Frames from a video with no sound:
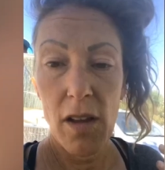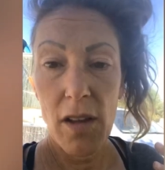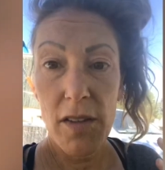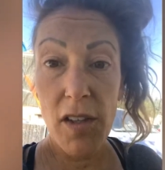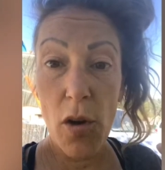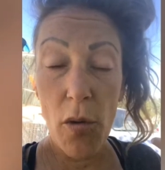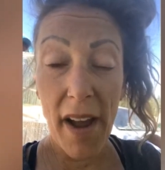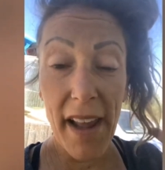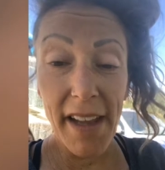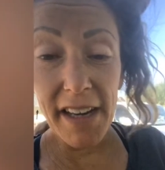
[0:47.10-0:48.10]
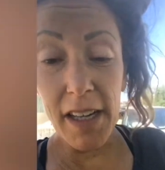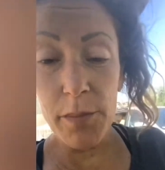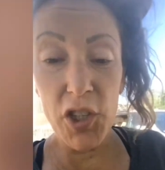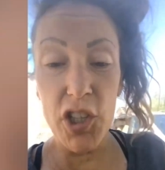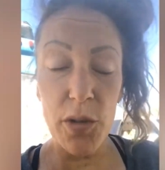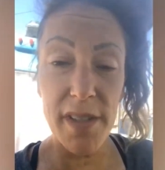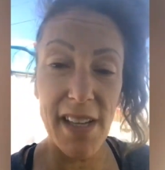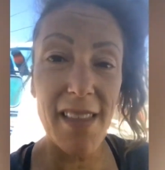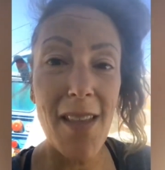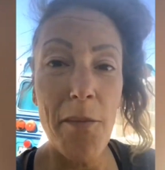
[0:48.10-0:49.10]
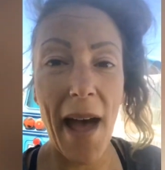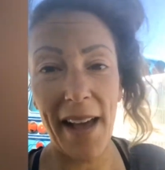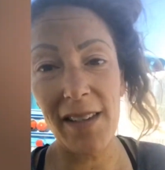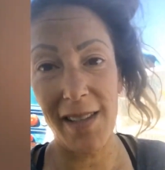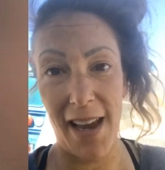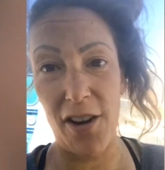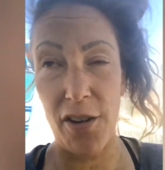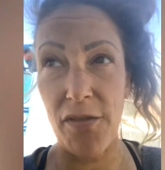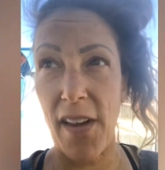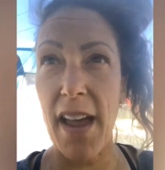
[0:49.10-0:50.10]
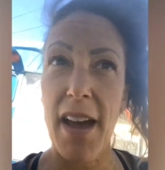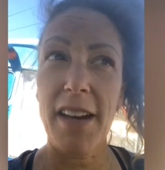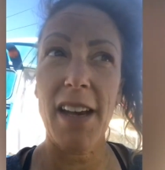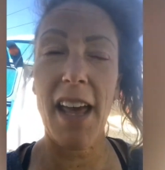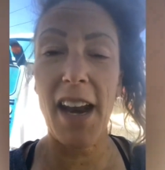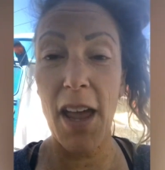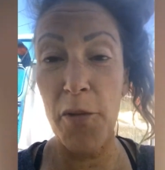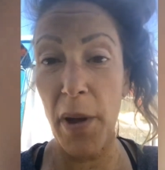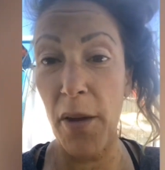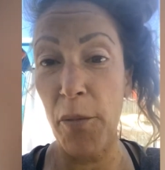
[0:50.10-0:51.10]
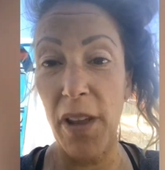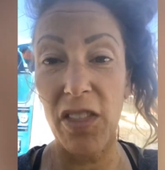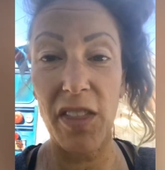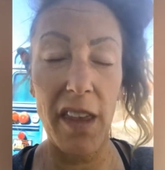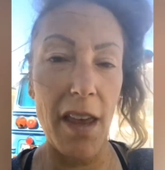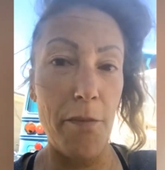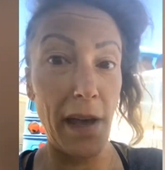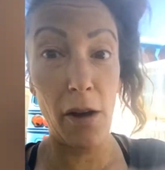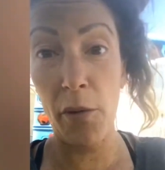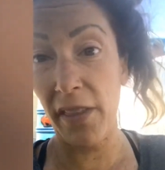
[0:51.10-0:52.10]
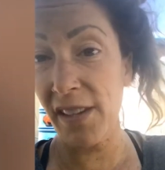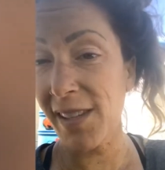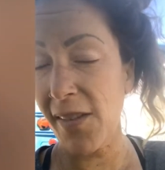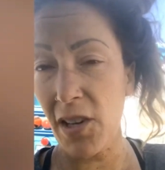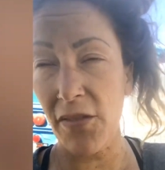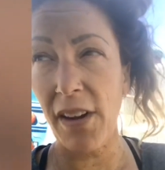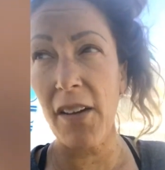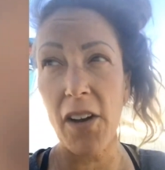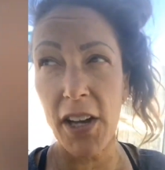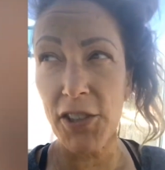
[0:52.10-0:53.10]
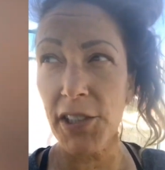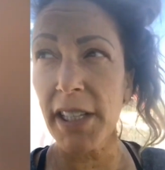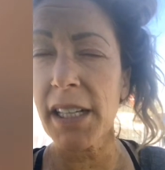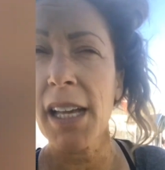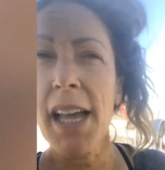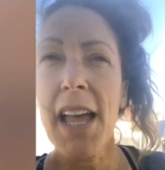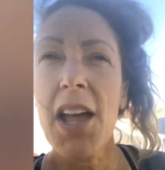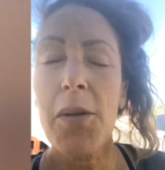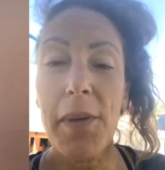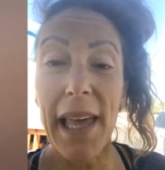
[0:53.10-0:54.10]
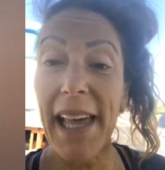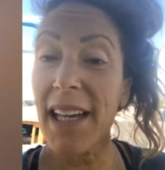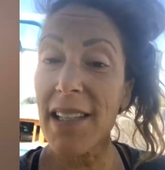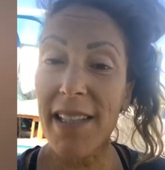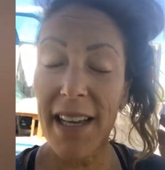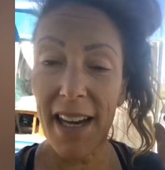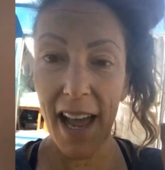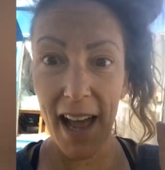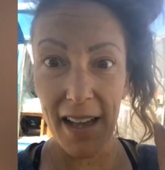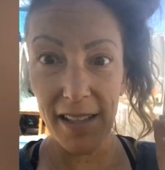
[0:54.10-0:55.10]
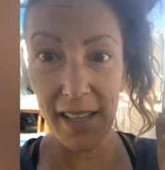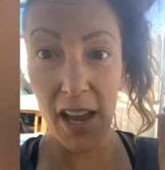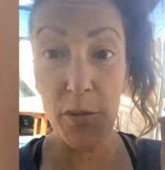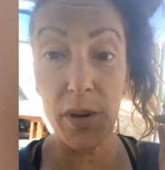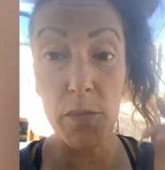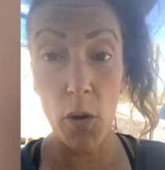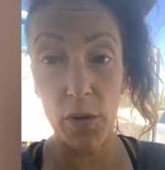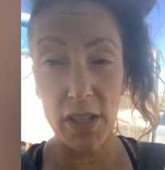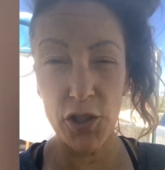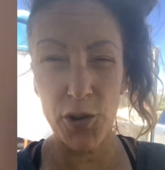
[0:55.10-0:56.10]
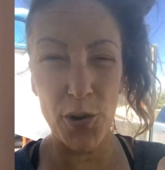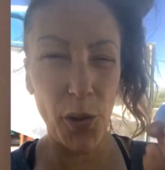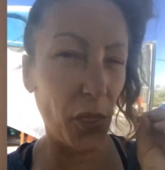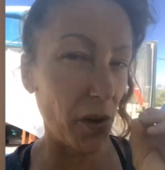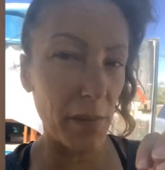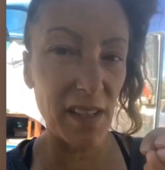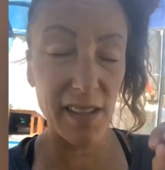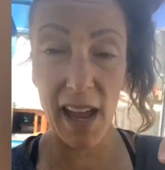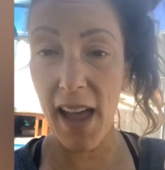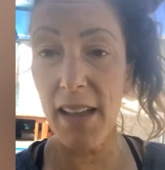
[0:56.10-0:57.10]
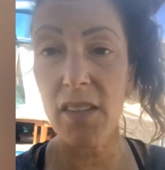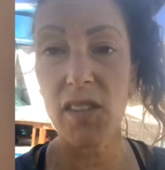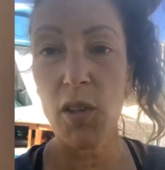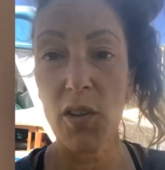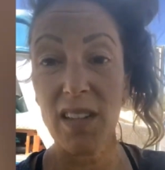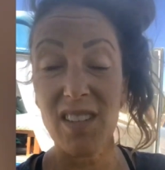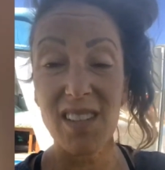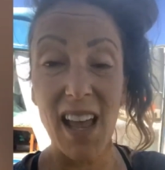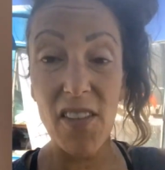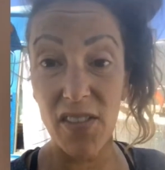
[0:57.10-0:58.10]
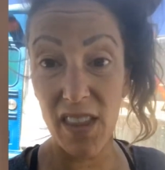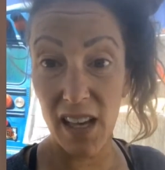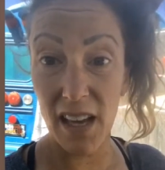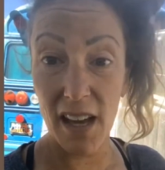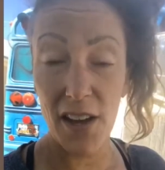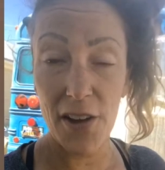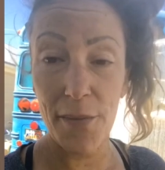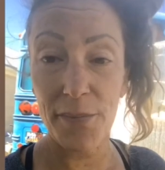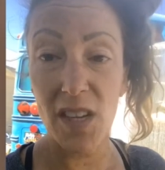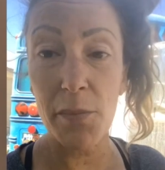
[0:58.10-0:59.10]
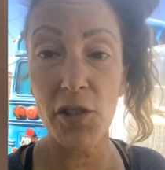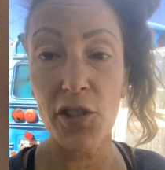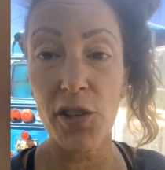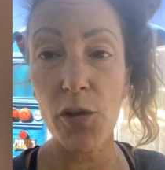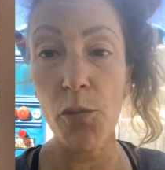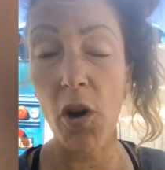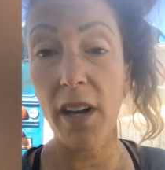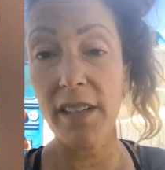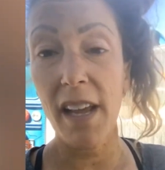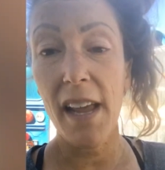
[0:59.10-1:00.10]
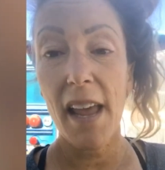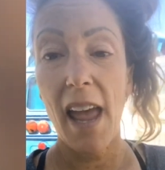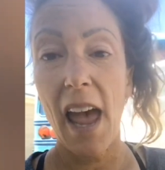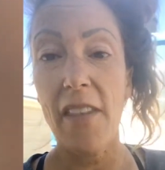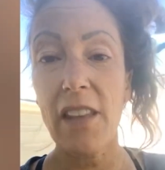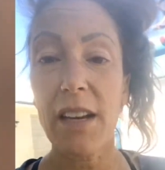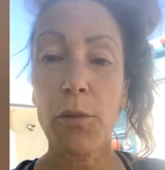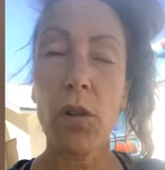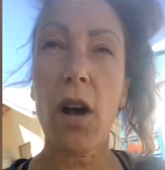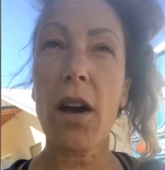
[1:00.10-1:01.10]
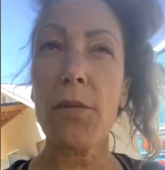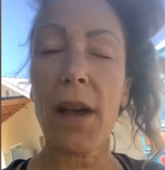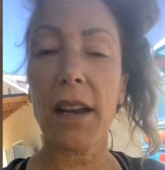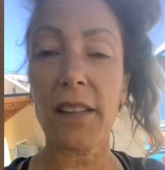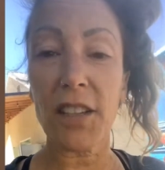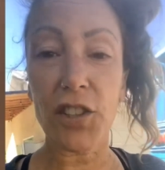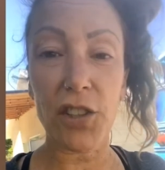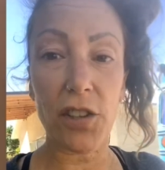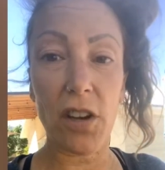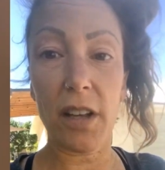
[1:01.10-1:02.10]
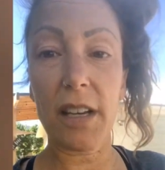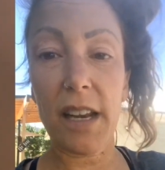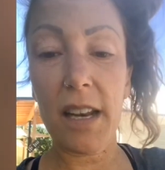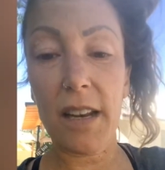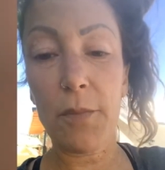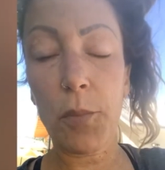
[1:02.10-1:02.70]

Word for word: so I ended up choosing the MaxxAir fan, and I went with the big one, the 7500 because it has a remote control thermostat so you can set the um, temperature you want and then it will automatically turn on and